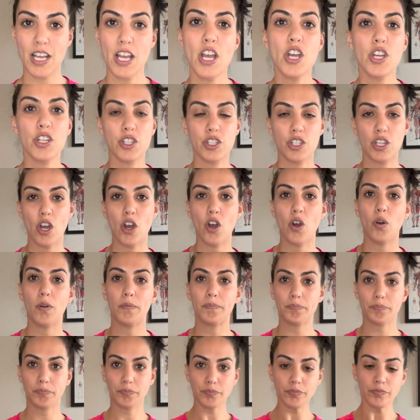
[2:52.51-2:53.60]
So
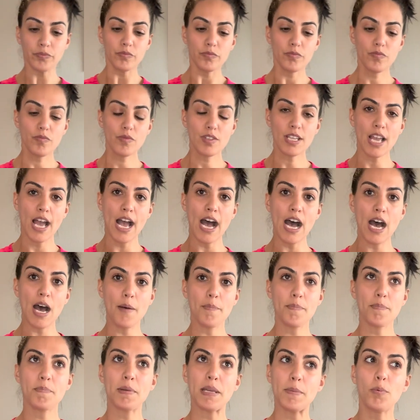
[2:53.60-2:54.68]

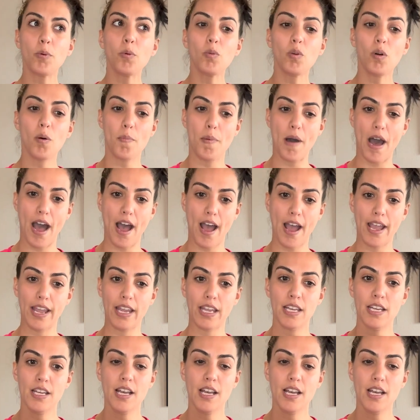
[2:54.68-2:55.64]
people will buy